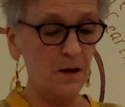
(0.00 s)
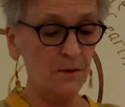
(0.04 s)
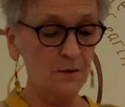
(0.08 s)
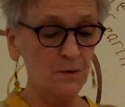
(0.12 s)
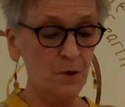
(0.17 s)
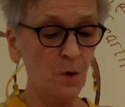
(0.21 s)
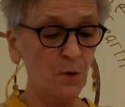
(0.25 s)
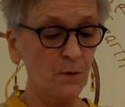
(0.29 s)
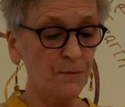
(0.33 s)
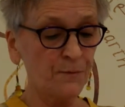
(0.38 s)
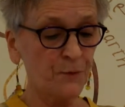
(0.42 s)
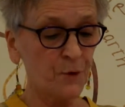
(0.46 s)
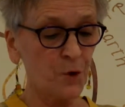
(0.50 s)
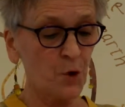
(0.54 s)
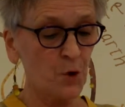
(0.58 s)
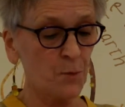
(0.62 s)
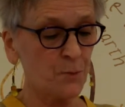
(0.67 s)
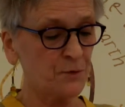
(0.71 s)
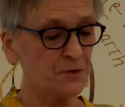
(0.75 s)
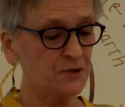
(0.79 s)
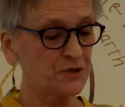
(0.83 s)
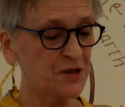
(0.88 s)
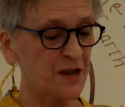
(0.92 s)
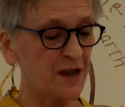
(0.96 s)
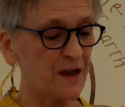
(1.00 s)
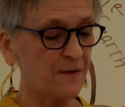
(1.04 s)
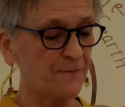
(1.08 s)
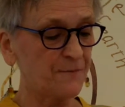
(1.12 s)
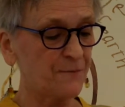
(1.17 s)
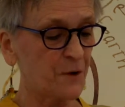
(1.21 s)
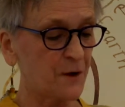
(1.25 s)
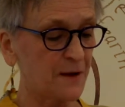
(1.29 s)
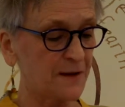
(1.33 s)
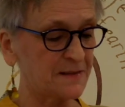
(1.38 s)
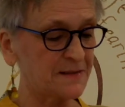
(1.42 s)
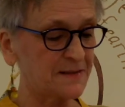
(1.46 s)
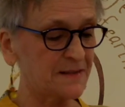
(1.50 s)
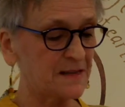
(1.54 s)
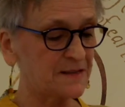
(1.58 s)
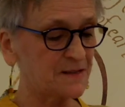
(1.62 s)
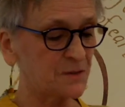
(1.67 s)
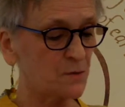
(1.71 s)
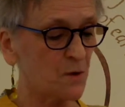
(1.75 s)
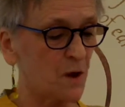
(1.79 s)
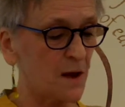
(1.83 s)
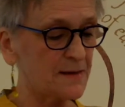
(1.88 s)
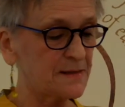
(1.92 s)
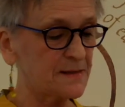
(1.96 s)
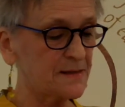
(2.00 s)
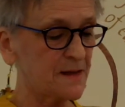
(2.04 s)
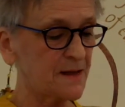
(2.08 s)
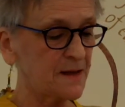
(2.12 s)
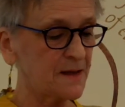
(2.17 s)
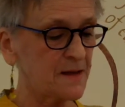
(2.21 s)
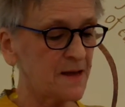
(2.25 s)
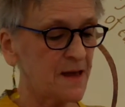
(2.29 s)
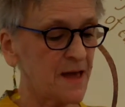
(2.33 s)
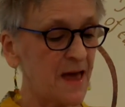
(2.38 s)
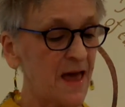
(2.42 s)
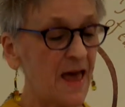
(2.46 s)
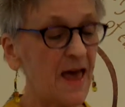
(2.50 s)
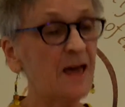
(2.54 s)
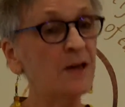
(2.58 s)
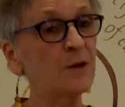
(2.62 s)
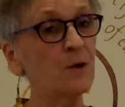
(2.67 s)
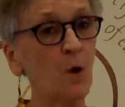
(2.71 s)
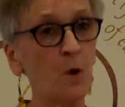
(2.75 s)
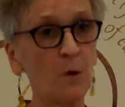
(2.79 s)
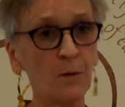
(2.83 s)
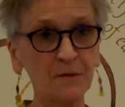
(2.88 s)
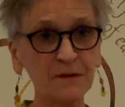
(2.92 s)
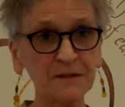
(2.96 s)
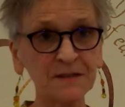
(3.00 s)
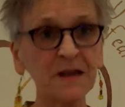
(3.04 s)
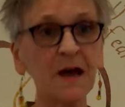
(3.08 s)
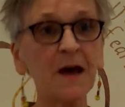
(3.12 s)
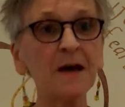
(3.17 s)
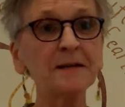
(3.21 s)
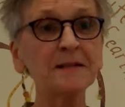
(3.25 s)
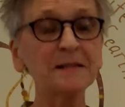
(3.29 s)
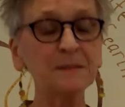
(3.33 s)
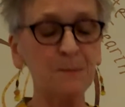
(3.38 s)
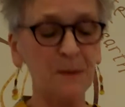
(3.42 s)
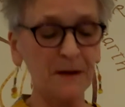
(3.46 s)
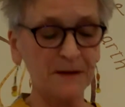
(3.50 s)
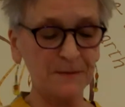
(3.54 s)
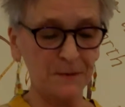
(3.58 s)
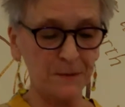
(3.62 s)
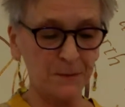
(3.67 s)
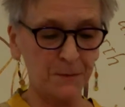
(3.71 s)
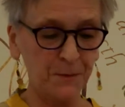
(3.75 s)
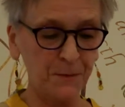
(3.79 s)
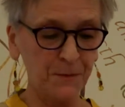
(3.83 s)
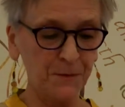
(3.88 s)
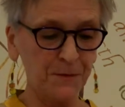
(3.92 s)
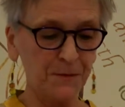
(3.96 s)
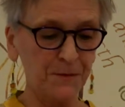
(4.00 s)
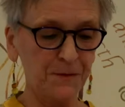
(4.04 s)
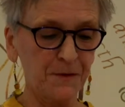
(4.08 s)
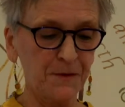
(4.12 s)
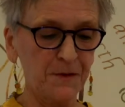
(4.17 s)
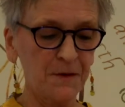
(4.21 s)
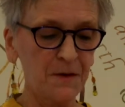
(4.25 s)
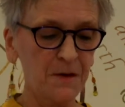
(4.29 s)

known for her penchant for accessorizing and oversized spectacles.